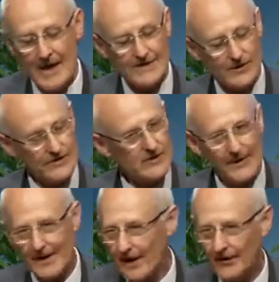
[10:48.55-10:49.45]
It's also
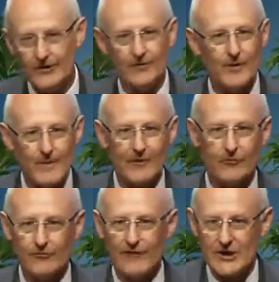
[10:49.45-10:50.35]
been argued if we
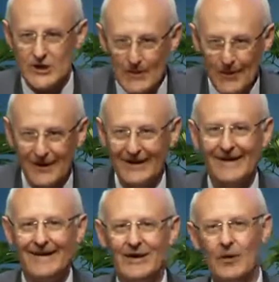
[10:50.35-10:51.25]
make road freight cheaper,
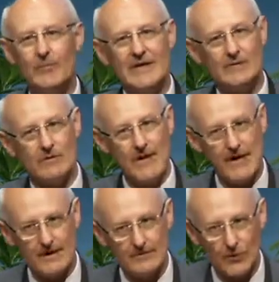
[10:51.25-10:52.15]
companies will
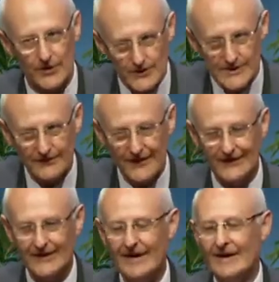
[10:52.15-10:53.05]
make more use of
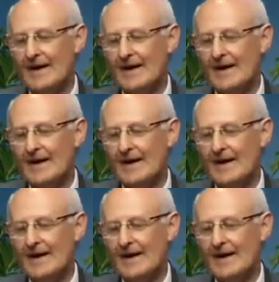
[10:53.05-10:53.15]
it.